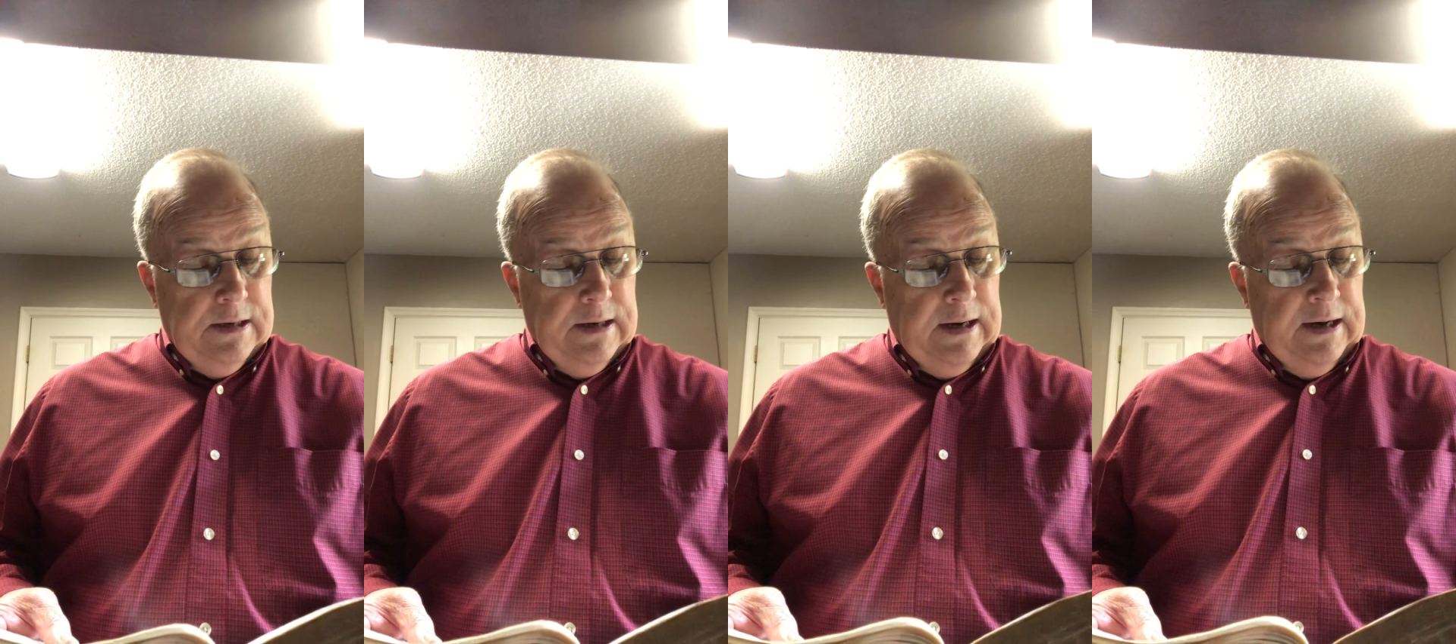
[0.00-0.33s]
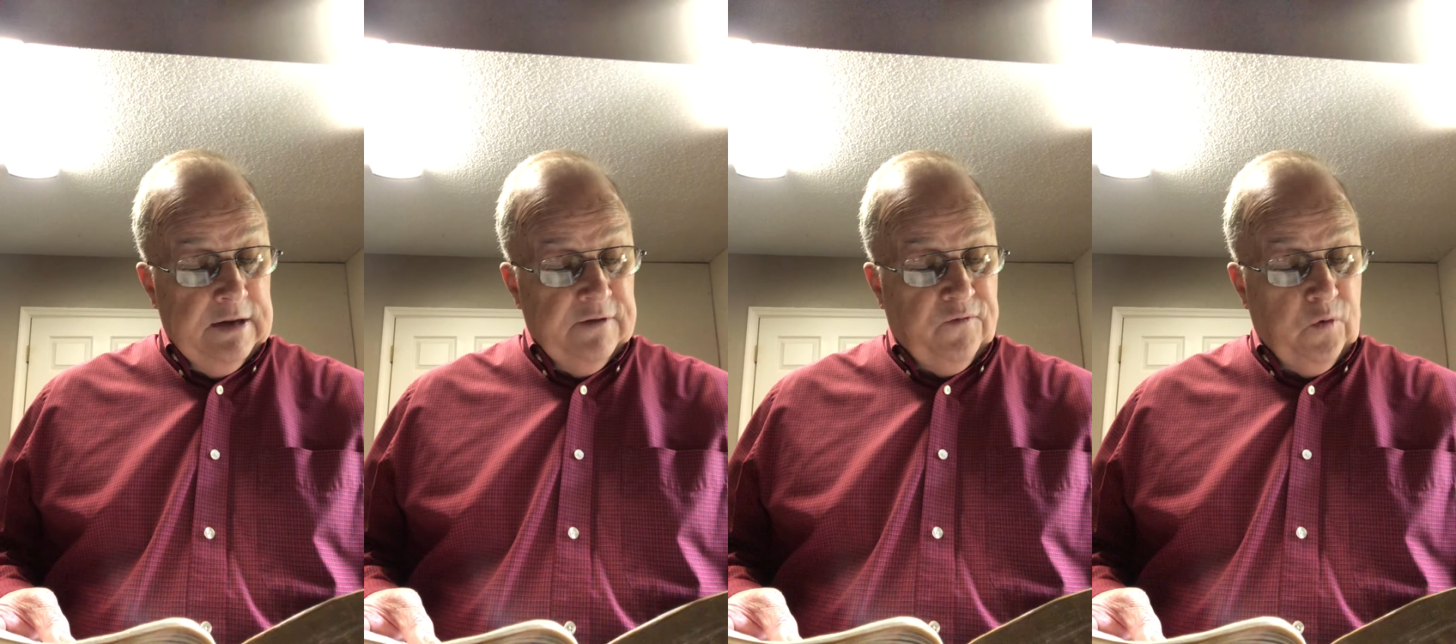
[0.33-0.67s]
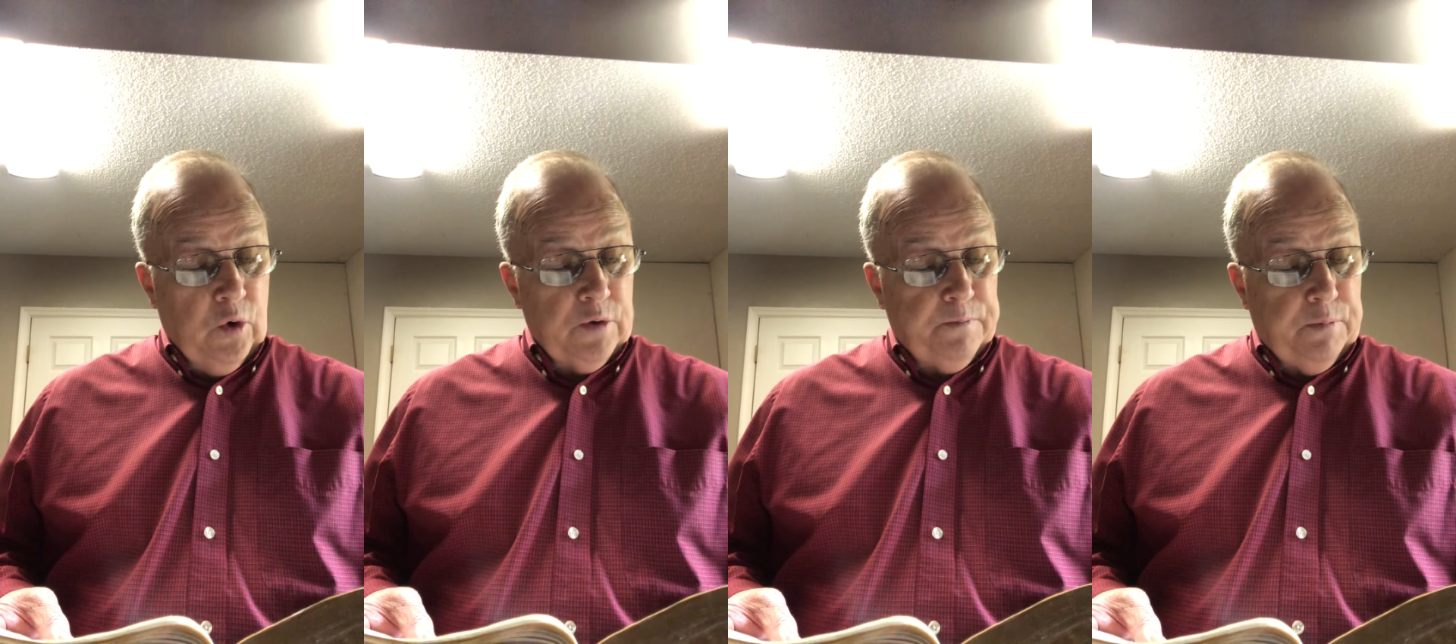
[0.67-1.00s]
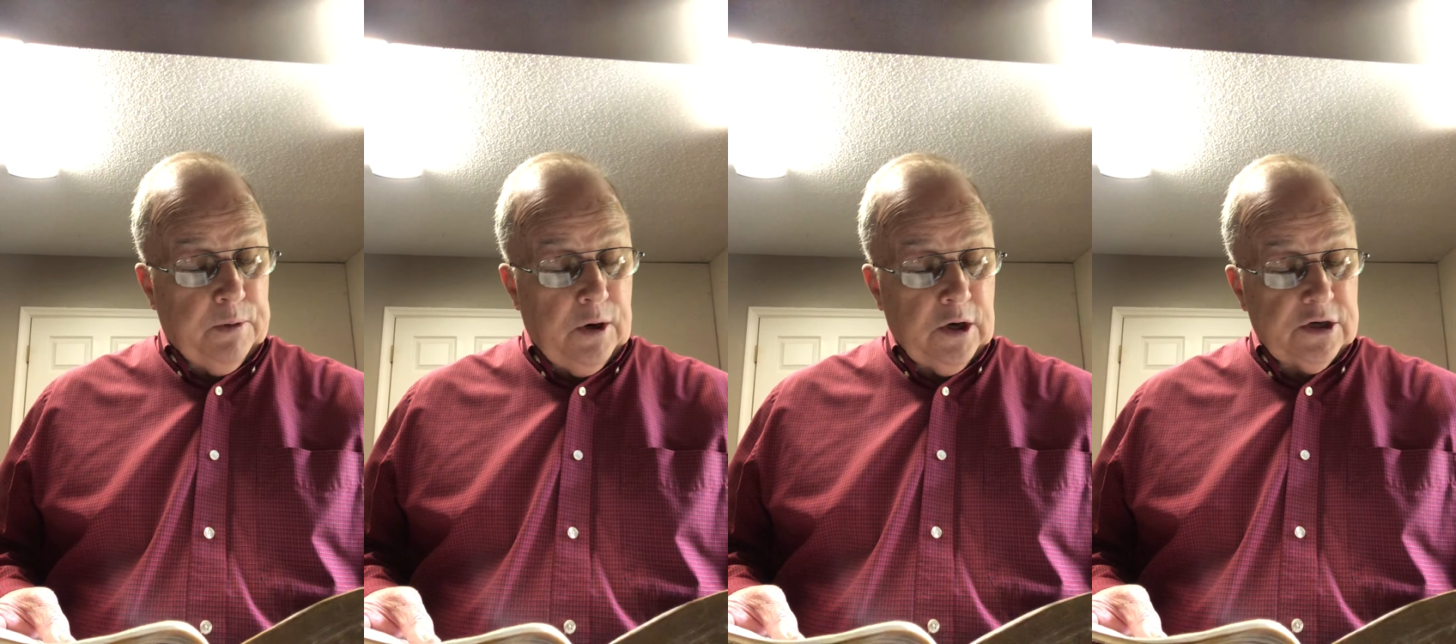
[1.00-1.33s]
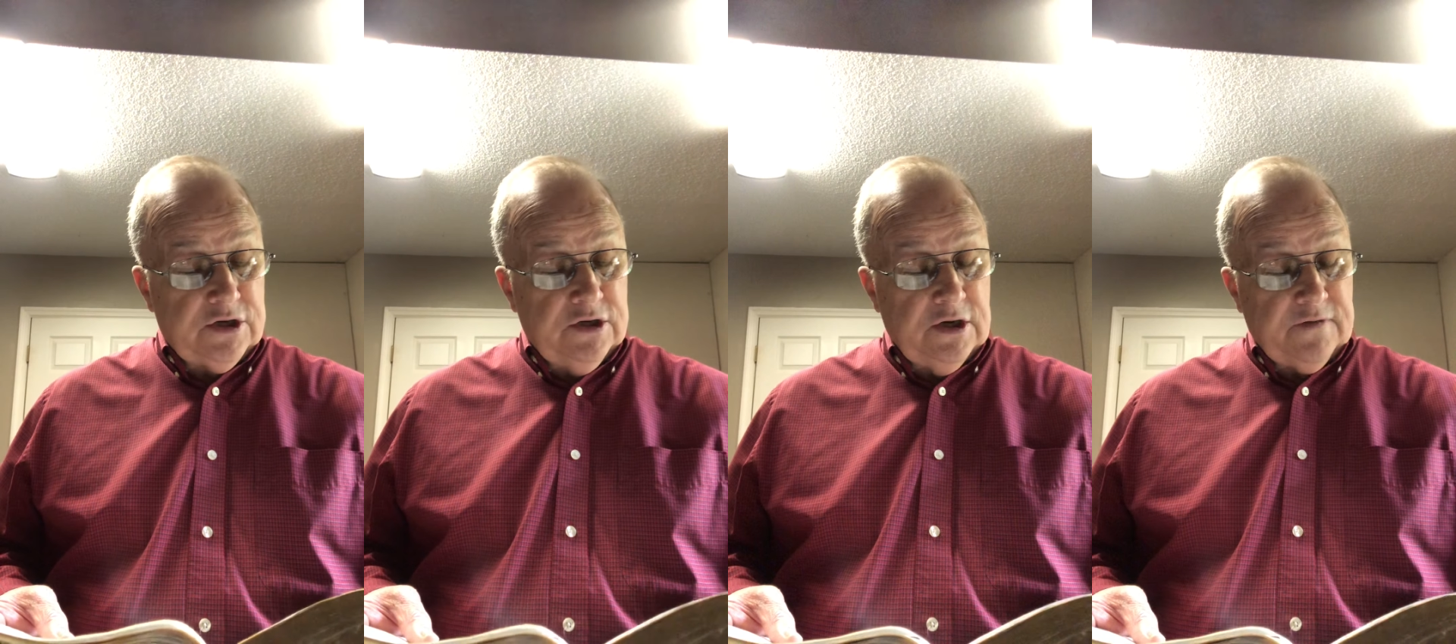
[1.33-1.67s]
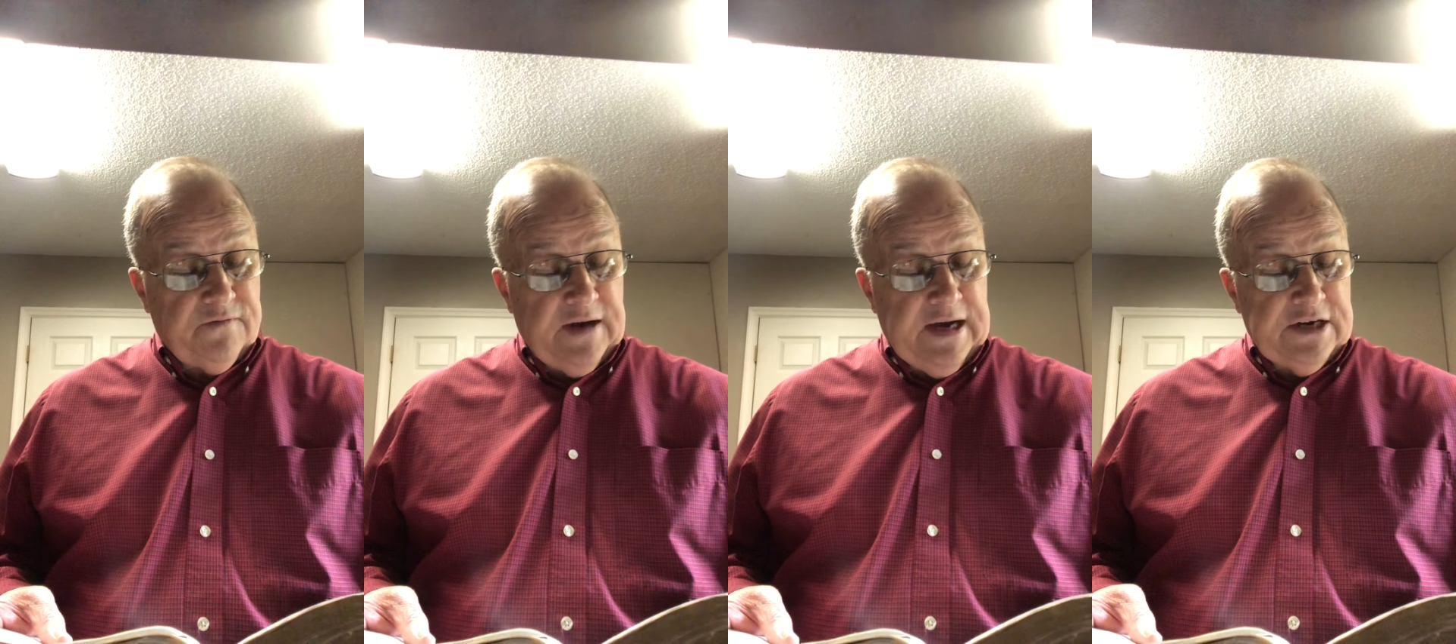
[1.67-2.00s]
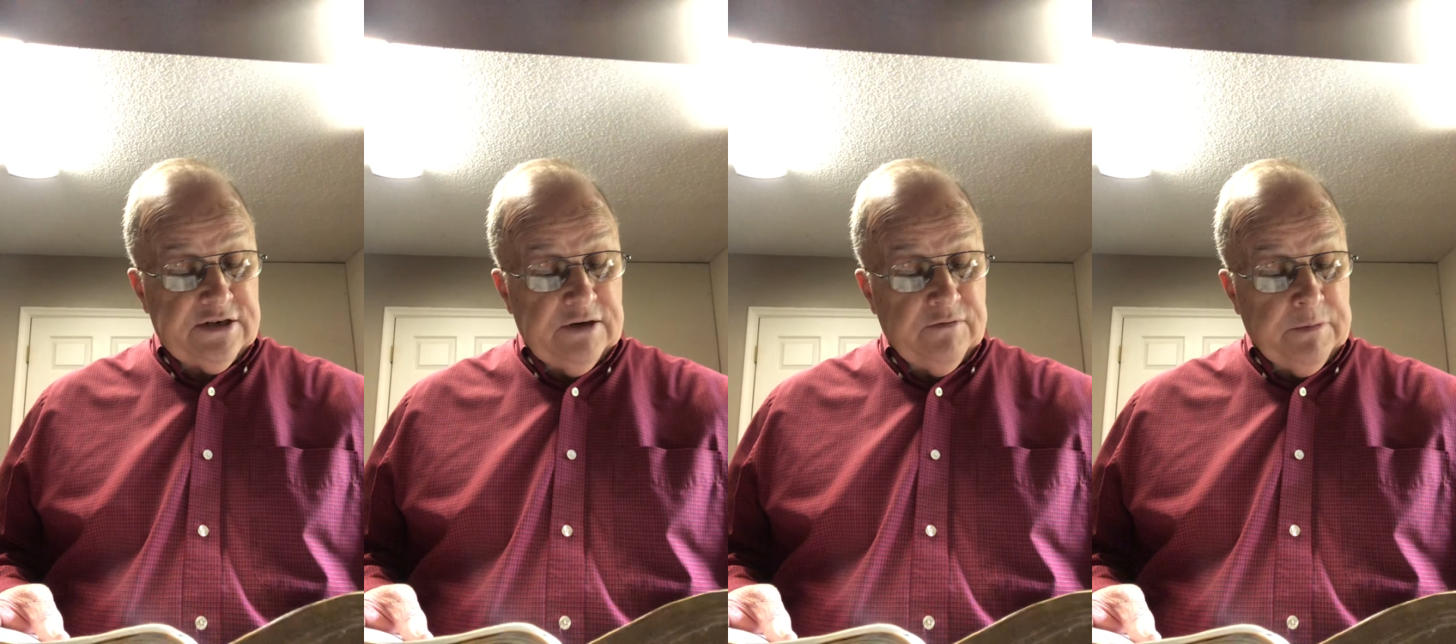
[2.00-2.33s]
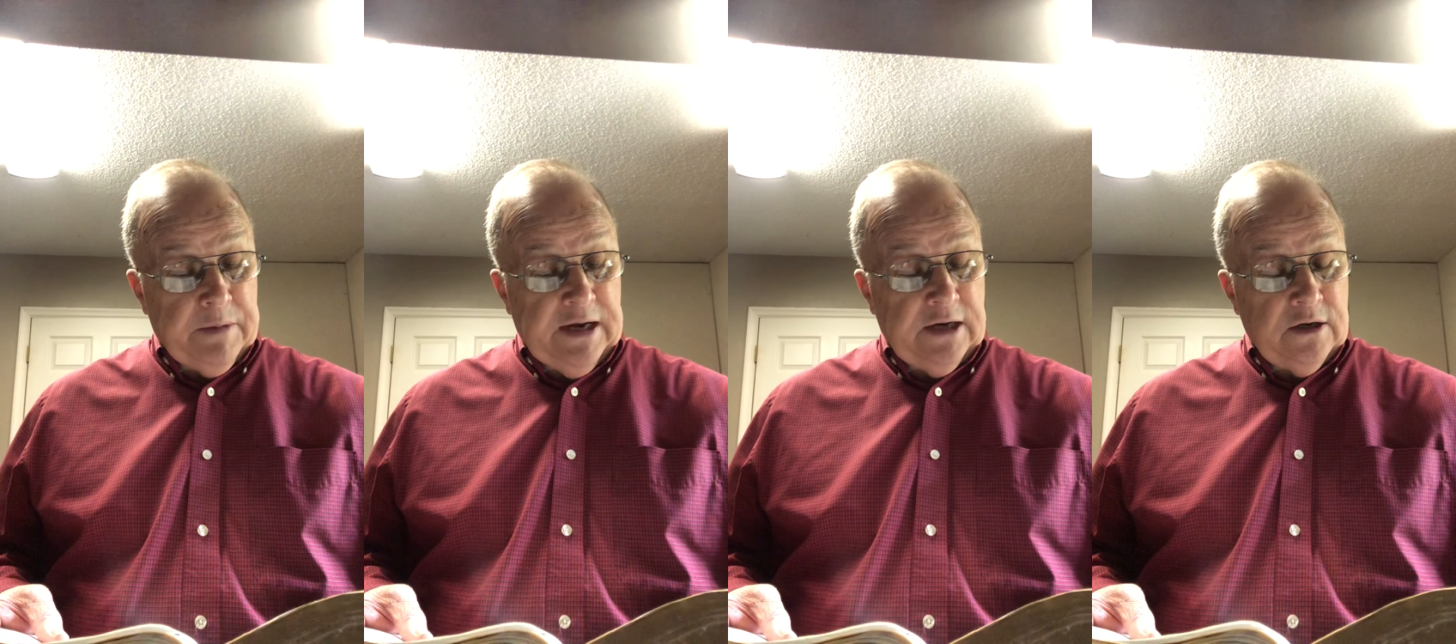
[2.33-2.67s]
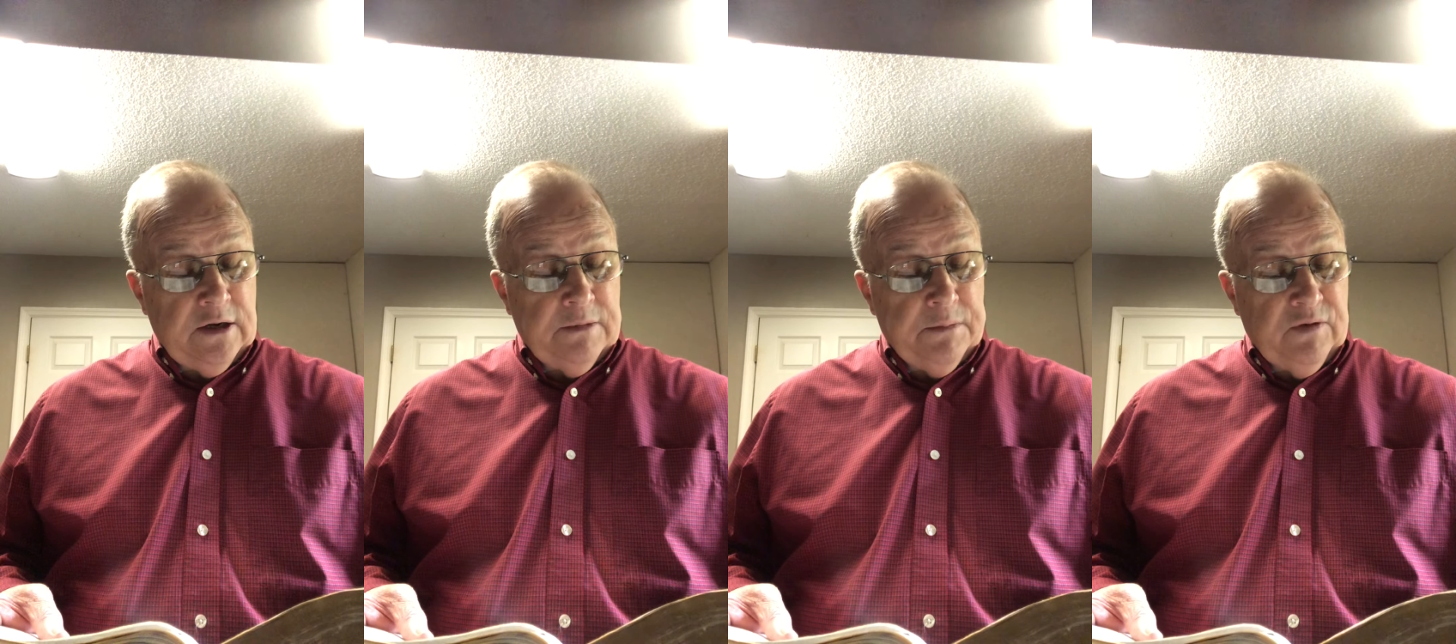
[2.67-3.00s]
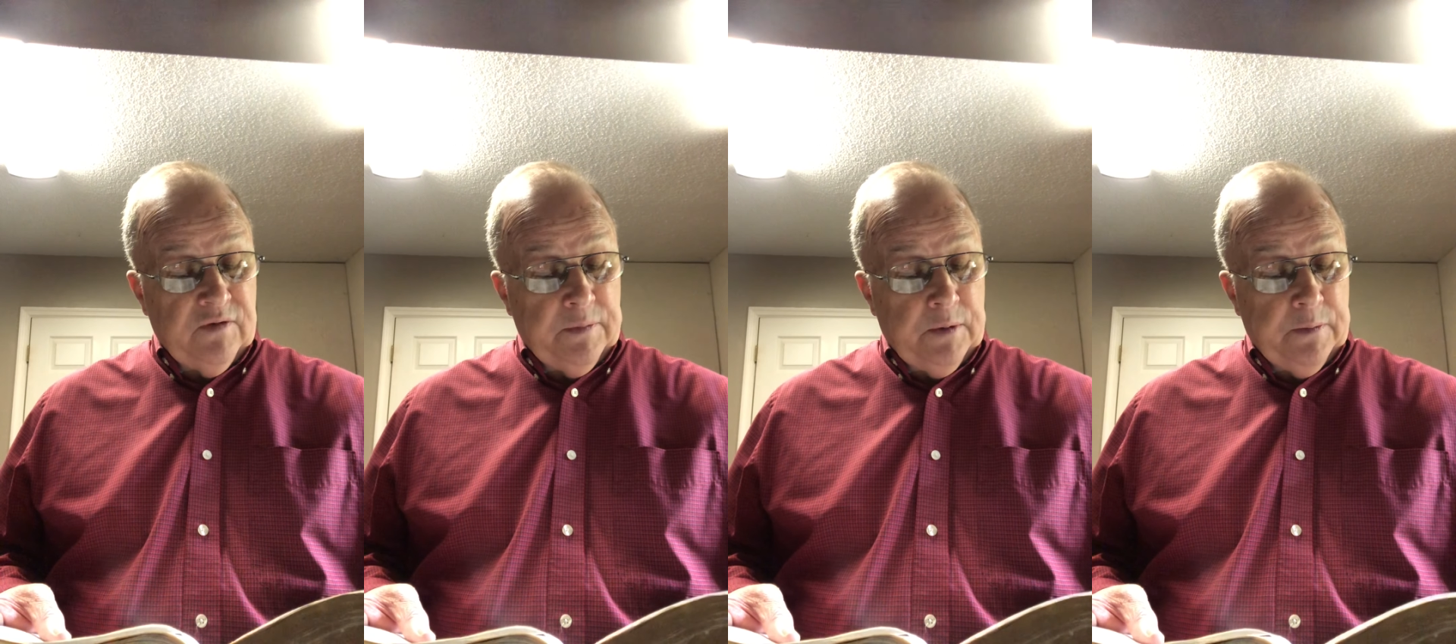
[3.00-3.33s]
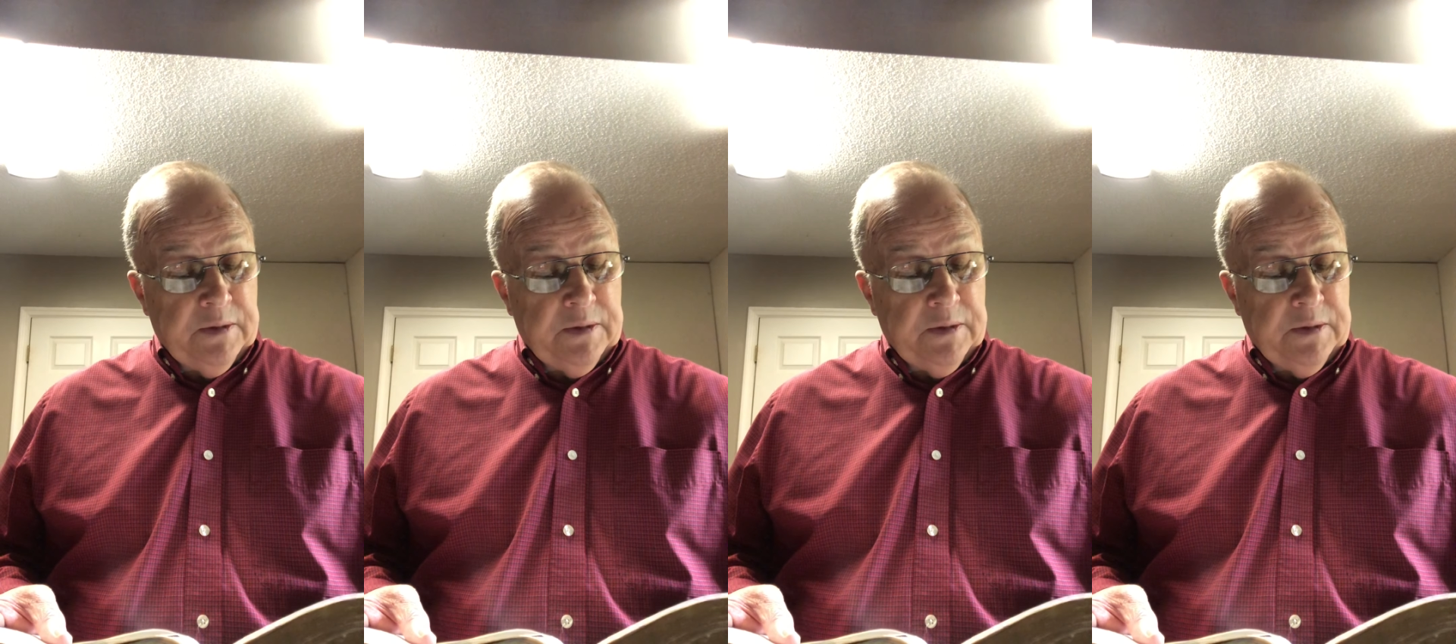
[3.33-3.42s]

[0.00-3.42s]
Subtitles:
And the forepart stuck fast and remained unmovable,